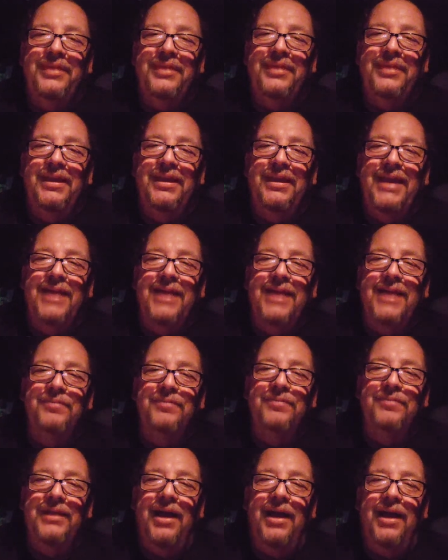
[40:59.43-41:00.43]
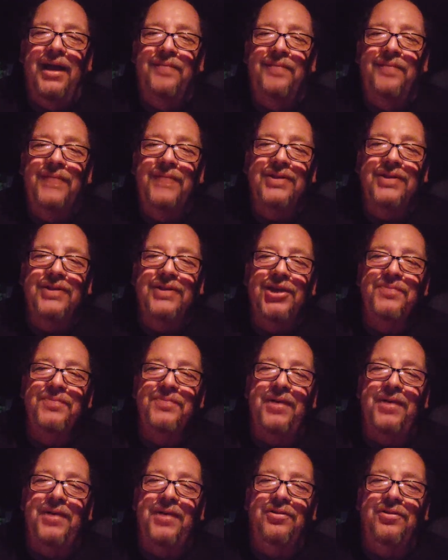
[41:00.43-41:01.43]
Yeah, I'm not talking
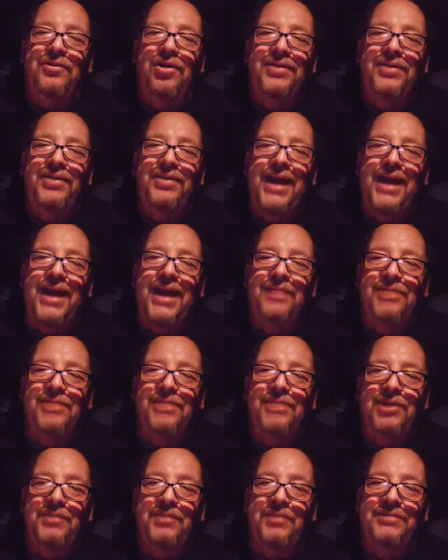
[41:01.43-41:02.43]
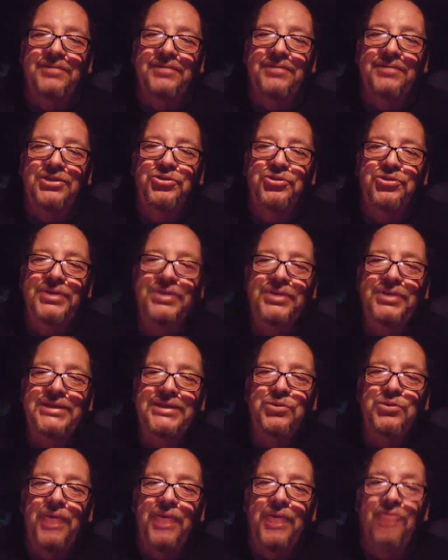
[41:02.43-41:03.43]
about all that. I'm talking about the
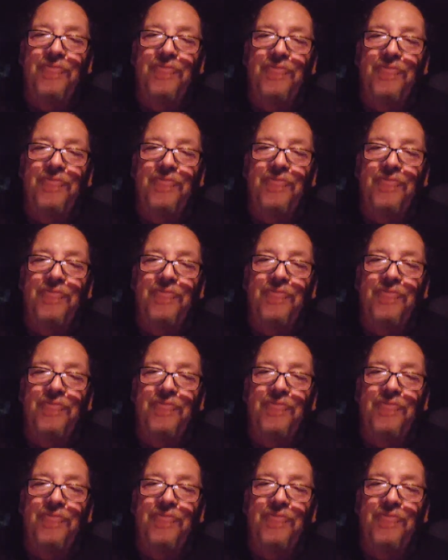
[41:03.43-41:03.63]
trees around the